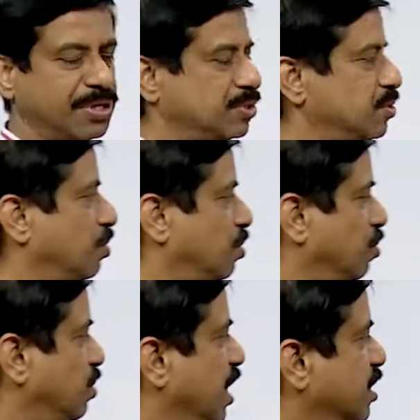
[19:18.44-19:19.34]

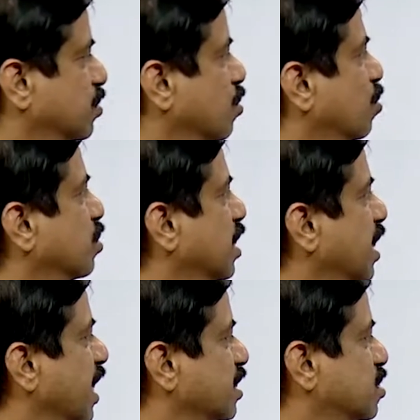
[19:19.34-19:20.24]
So, let us go to the
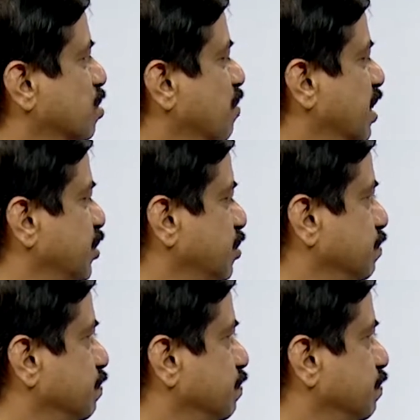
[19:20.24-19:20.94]
next question.